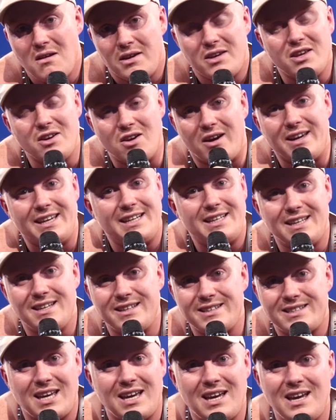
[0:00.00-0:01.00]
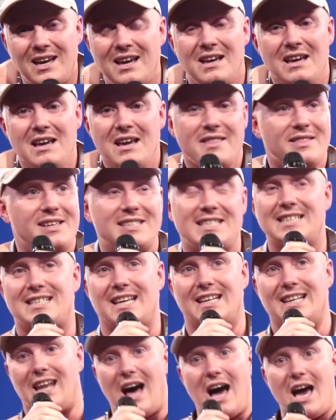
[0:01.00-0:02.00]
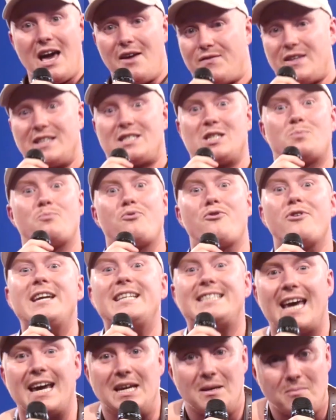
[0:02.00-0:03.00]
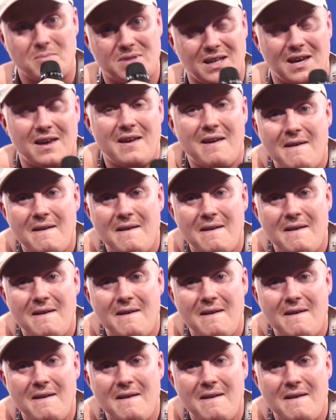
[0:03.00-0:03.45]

You're not idiots. This isn't live, this is pre taped.